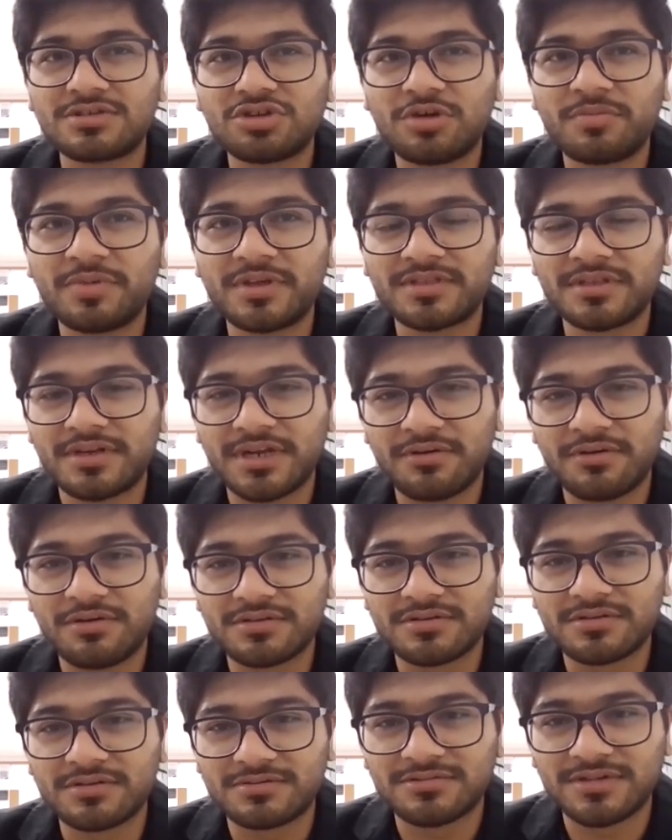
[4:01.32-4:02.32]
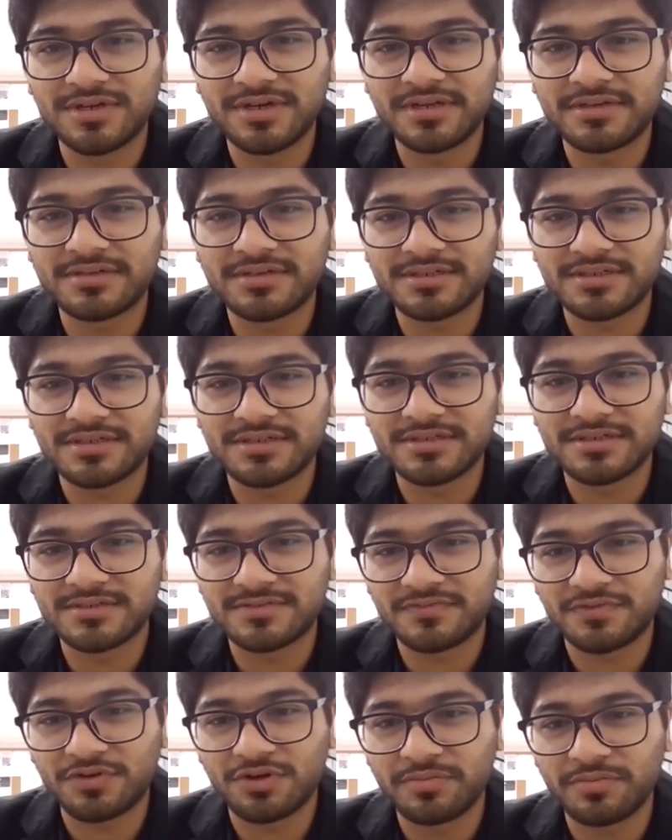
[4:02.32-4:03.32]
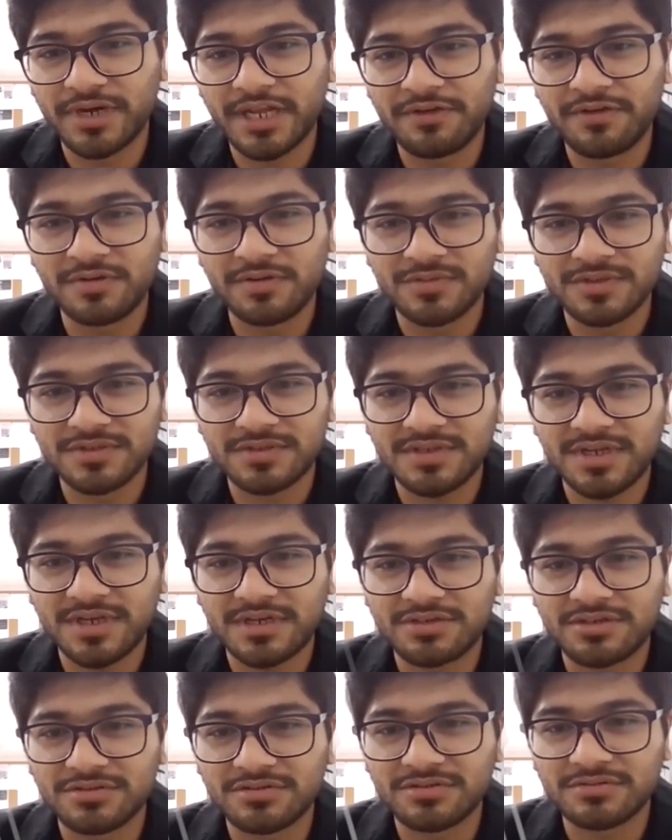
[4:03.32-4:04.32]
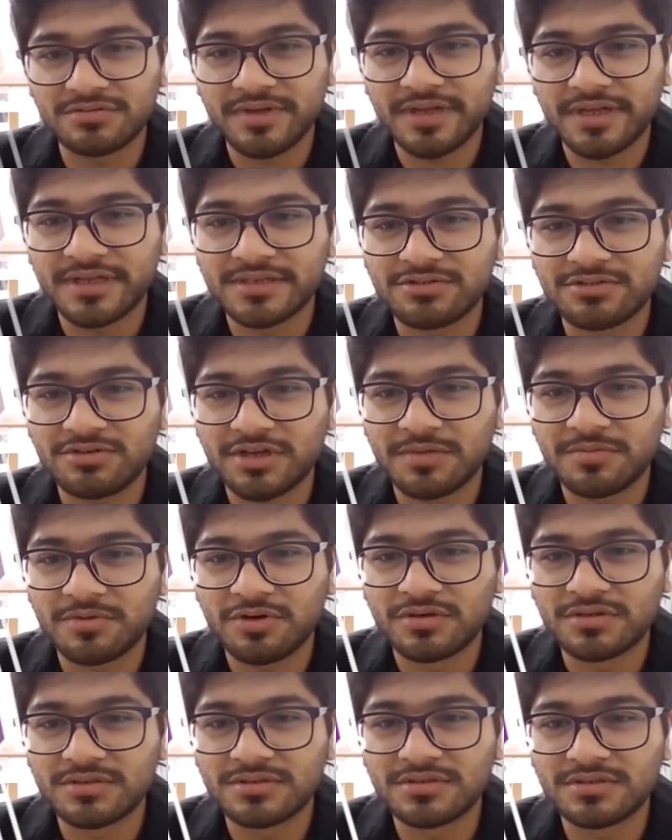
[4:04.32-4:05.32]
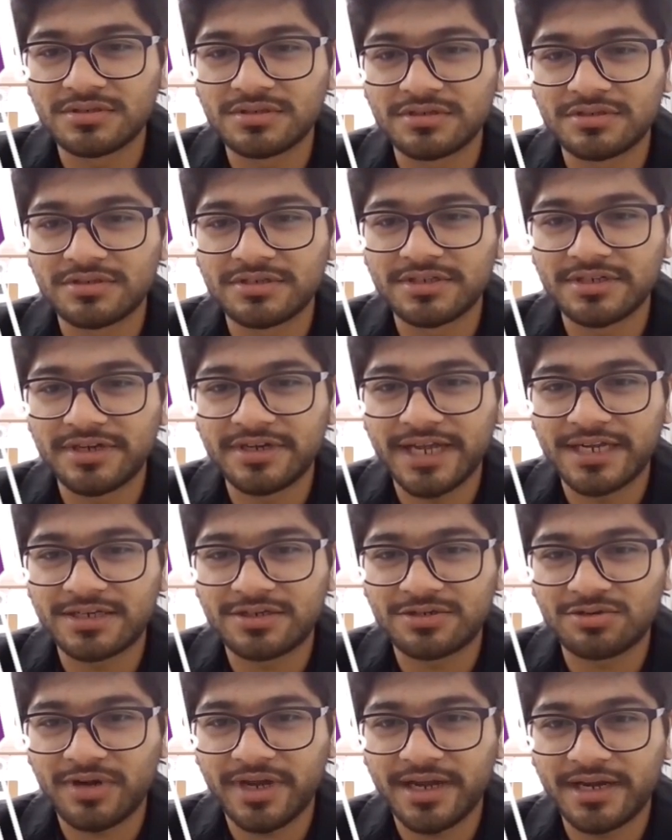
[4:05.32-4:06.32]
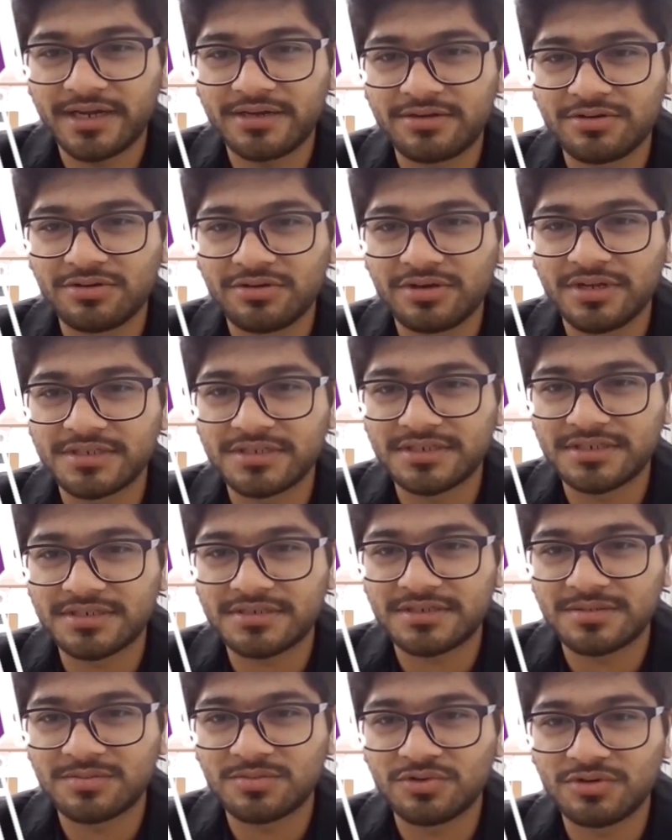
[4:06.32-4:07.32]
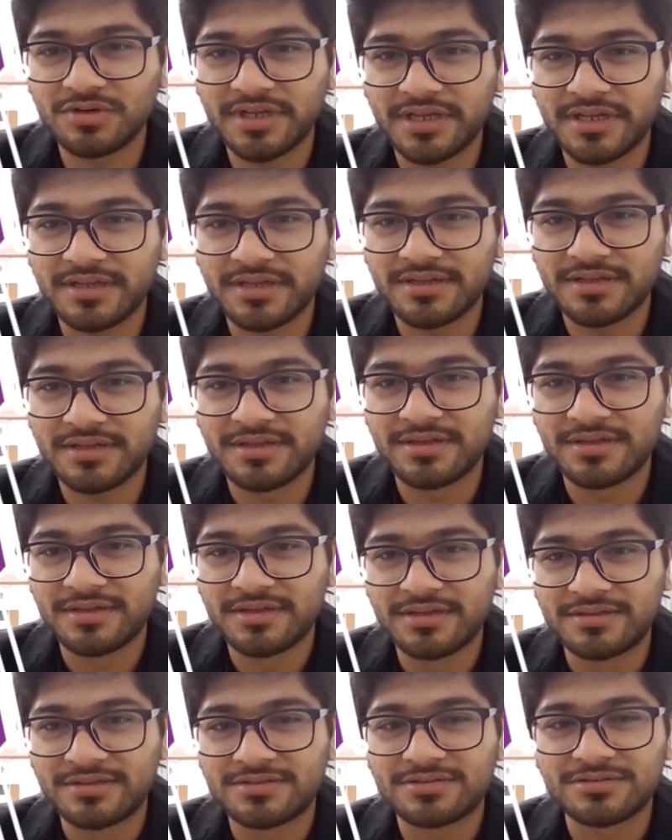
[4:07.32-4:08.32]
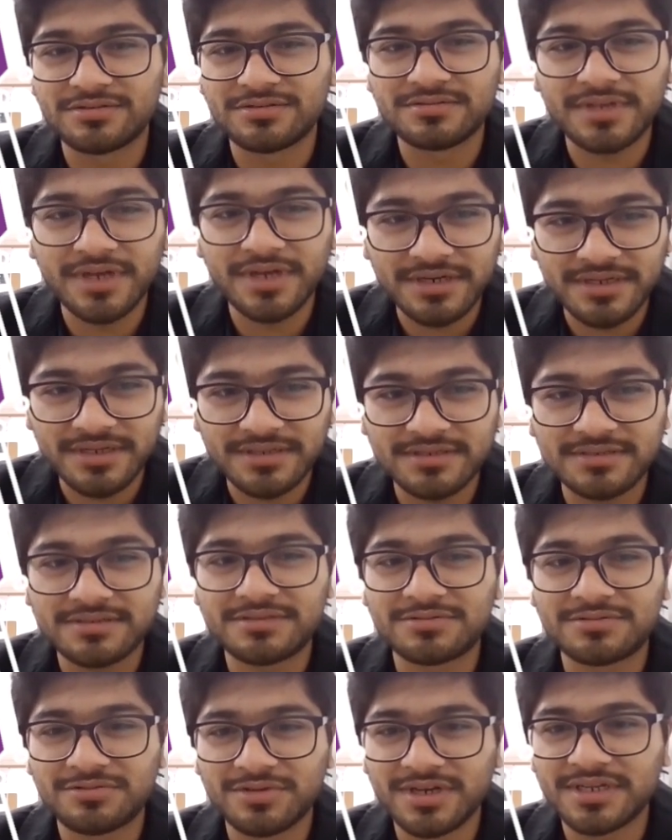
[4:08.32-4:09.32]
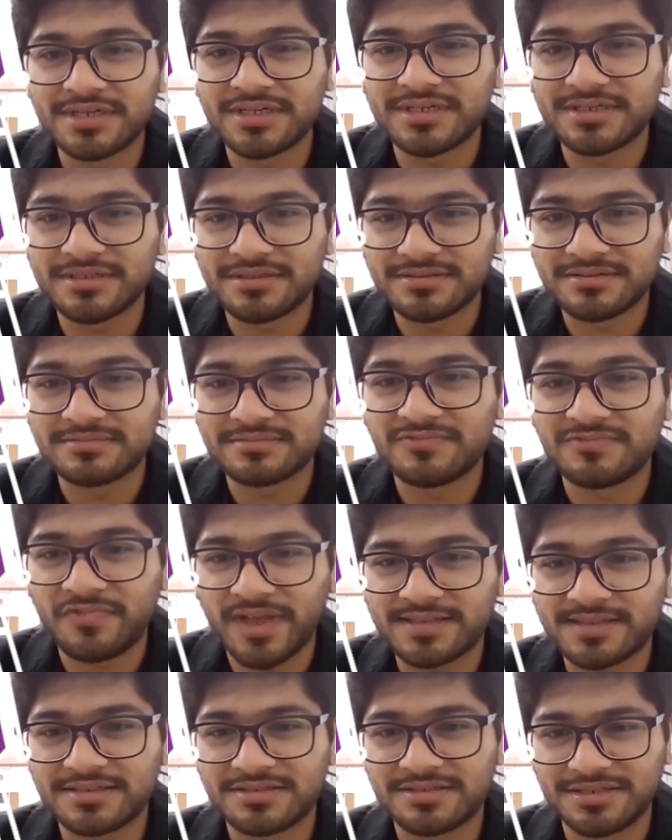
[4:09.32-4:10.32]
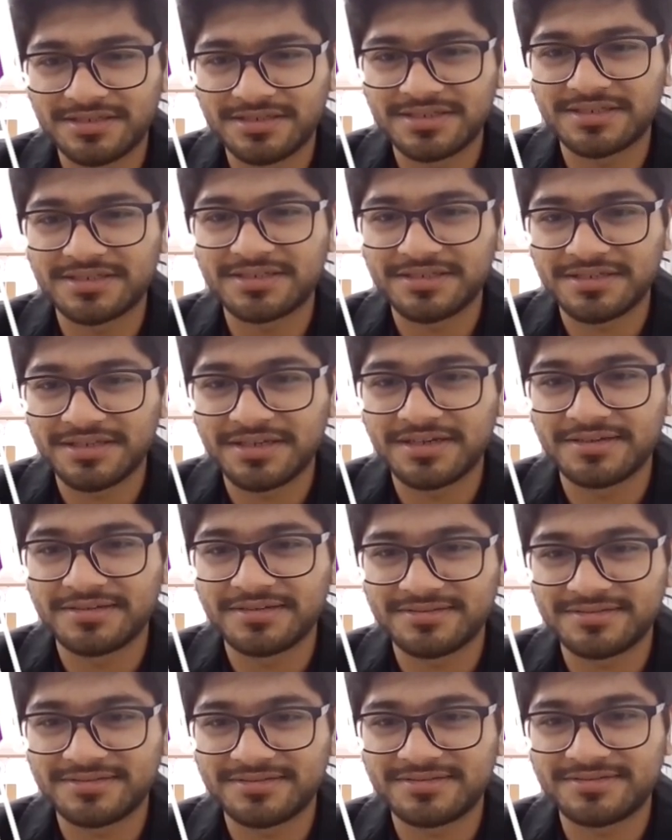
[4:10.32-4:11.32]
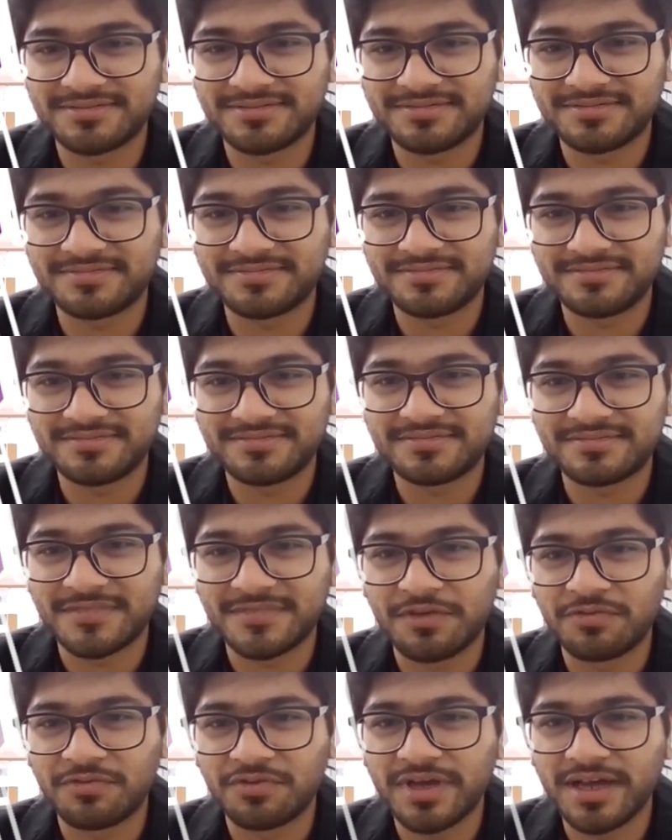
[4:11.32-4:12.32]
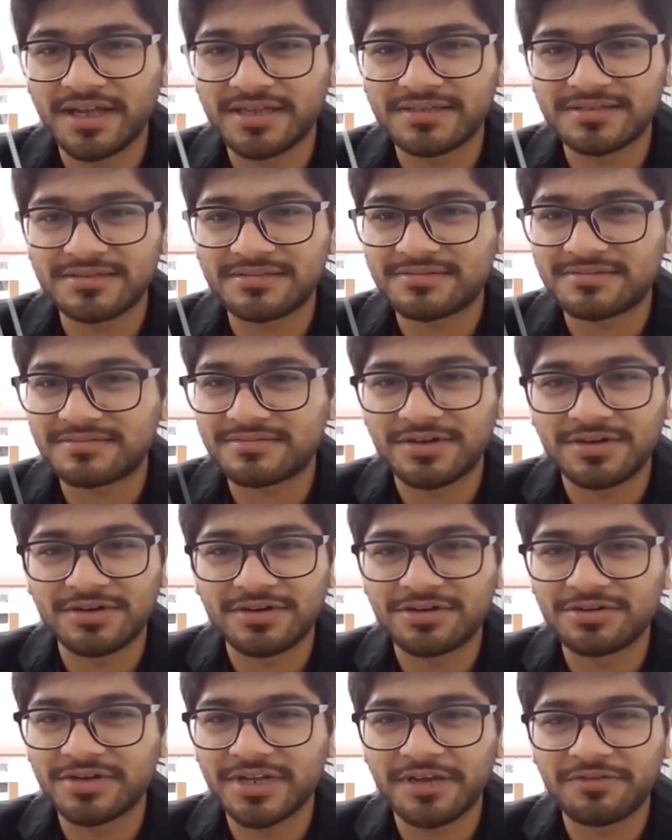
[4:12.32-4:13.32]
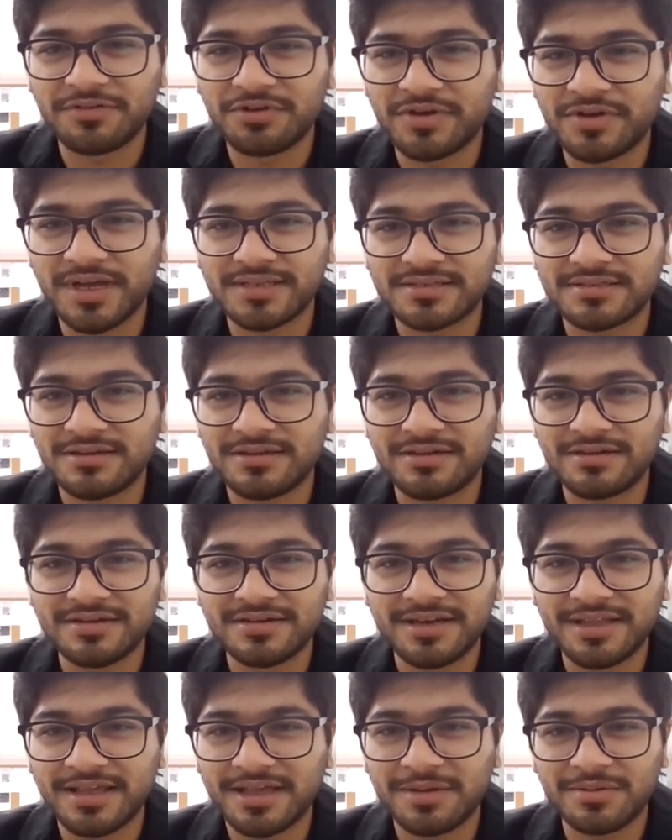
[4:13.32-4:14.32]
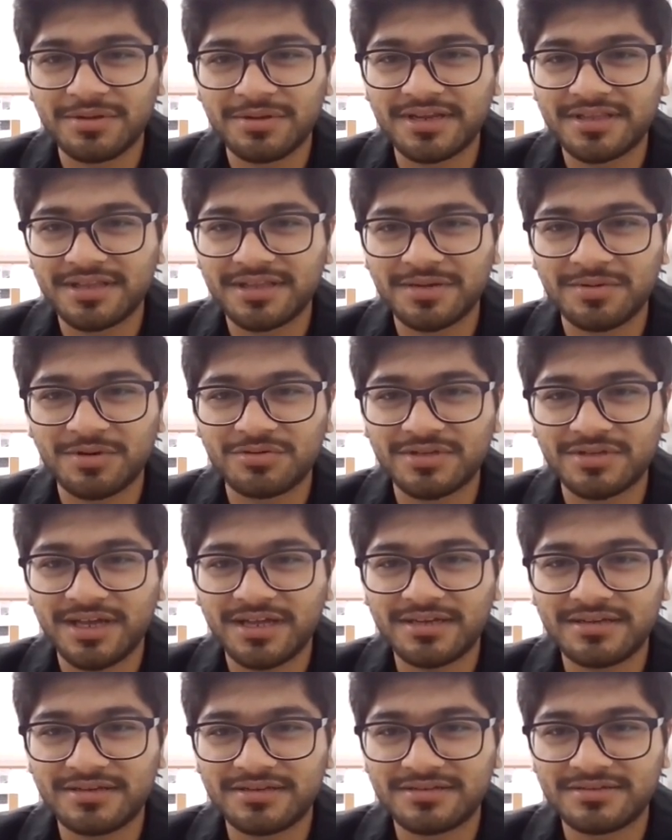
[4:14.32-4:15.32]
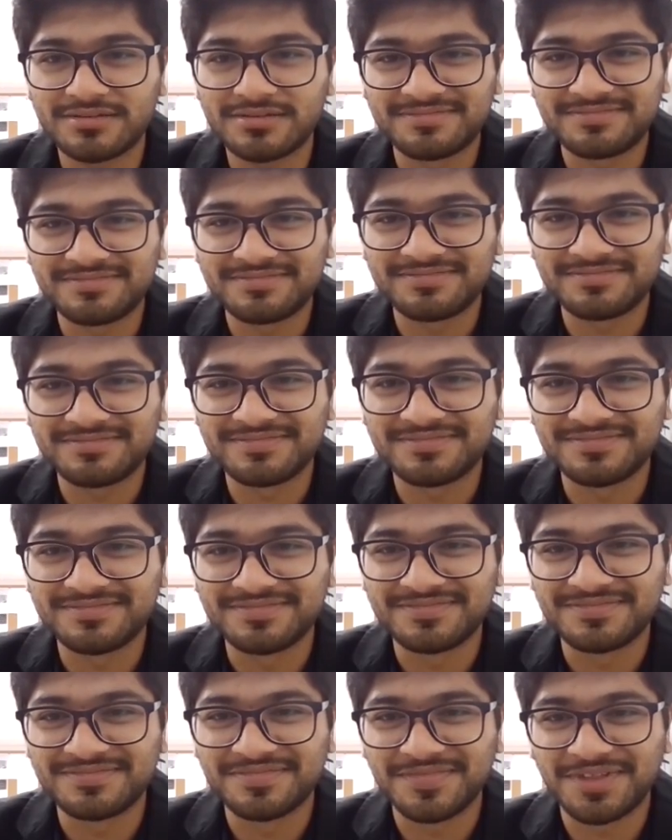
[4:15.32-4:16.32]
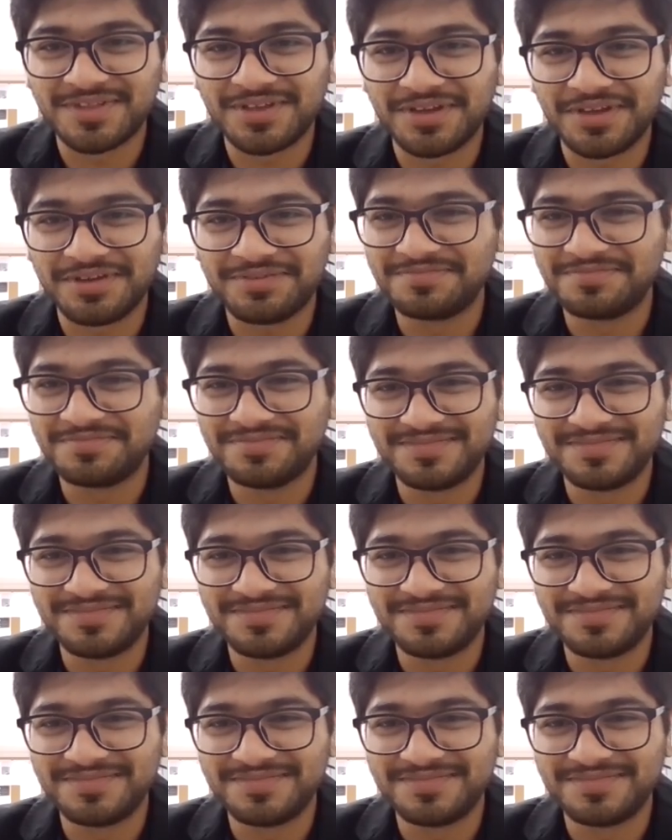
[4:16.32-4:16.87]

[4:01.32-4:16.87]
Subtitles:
topic that I was really interested in is from David Masato. He's talking about the direct write on injection molding. So that is really fascinating. Yeah. Have you guys heard or have you guys learned anything about that? Yeah.